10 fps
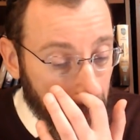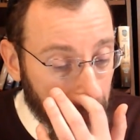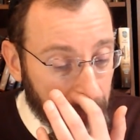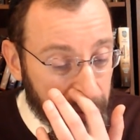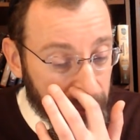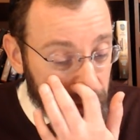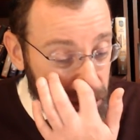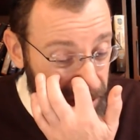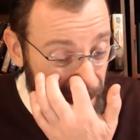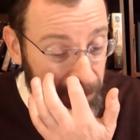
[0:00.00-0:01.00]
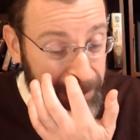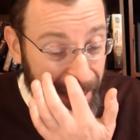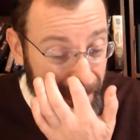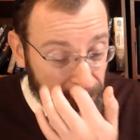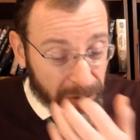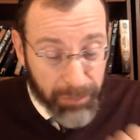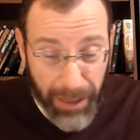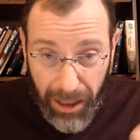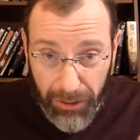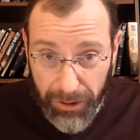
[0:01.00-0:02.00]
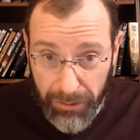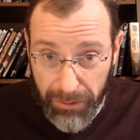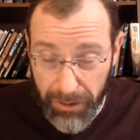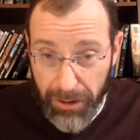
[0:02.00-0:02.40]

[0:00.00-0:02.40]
Moshe and Aaron came to Pharaoh